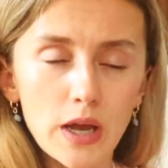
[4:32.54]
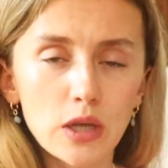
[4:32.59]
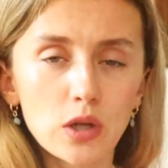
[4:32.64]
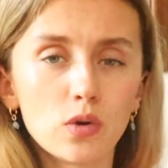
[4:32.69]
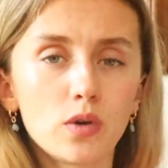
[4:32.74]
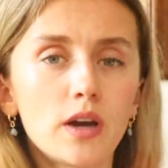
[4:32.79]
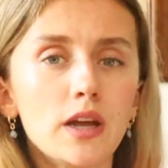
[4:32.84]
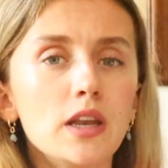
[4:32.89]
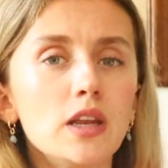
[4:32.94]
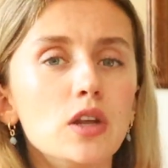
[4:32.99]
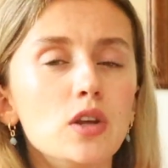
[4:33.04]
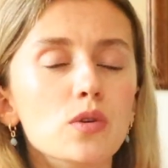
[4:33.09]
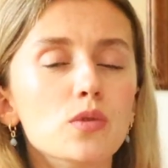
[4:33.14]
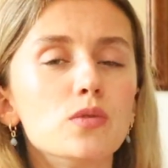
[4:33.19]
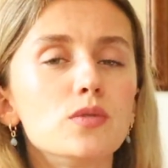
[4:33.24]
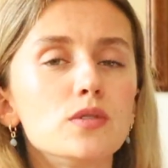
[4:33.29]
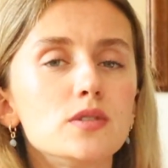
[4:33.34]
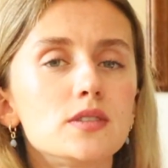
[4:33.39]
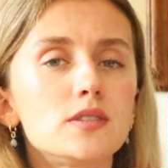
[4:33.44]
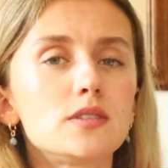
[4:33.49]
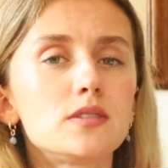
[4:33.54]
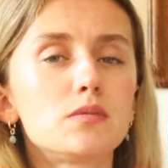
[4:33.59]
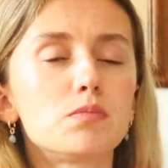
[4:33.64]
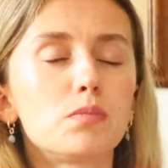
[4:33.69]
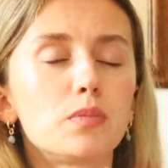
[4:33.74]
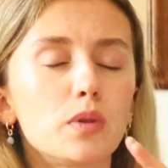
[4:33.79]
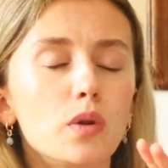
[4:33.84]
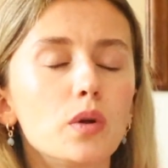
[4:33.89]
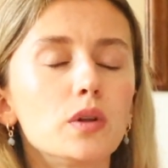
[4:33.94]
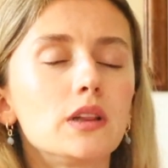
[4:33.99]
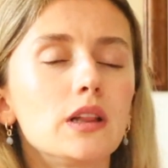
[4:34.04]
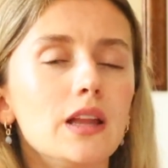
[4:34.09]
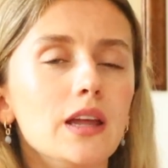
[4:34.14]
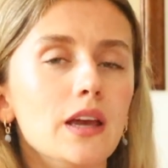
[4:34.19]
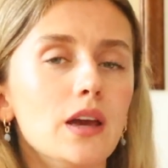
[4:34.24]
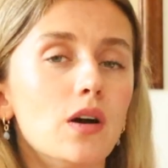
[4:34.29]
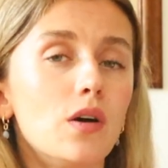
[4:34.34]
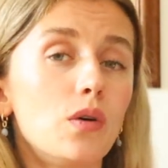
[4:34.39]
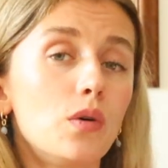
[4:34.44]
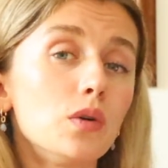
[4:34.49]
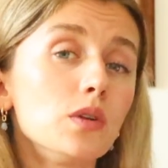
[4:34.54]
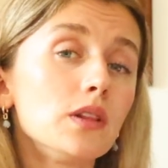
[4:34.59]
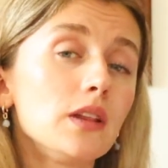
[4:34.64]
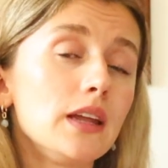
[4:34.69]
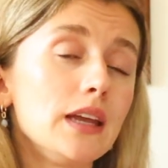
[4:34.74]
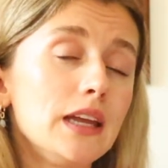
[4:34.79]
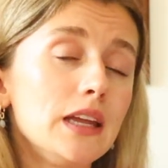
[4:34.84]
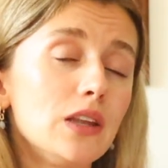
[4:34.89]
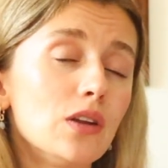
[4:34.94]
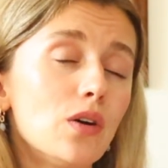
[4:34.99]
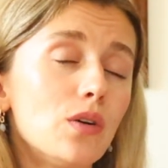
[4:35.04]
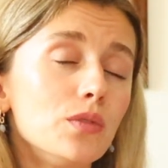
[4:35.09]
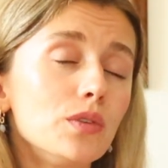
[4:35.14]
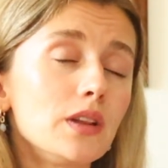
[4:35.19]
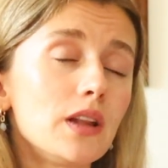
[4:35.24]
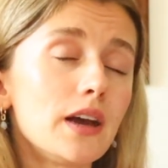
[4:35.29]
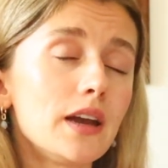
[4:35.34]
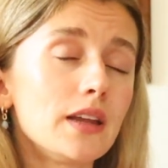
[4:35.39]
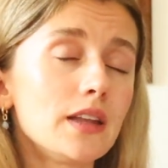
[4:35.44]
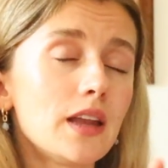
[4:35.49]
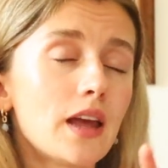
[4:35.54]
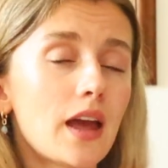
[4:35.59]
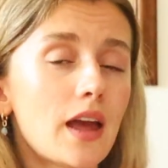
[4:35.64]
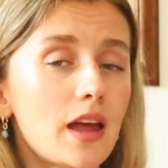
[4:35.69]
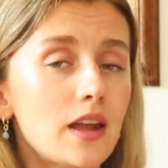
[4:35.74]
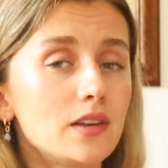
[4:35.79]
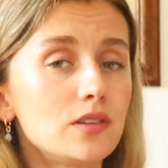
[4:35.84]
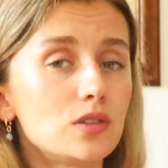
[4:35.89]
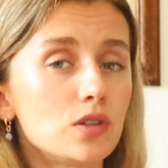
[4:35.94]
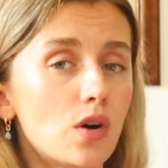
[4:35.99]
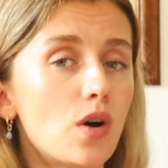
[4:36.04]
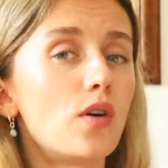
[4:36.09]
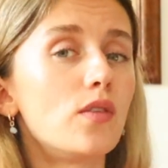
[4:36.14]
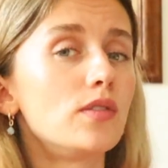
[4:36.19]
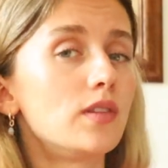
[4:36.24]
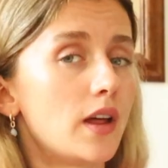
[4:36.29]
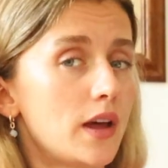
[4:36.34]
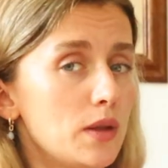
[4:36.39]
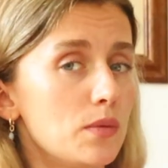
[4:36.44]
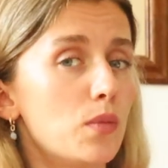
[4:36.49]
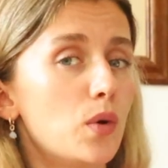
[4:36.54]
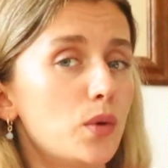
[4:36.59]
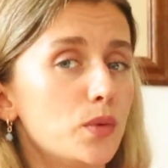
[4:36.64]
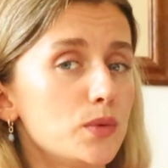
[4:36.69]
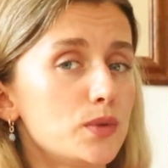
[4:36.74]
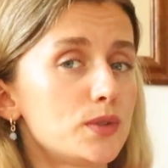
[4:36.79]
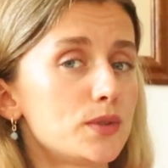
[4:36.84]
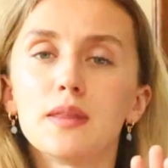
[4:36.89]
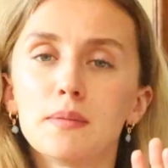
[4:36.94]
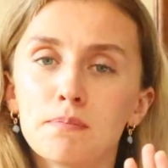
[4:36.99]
way, you can use Plotly on in online and offline modes.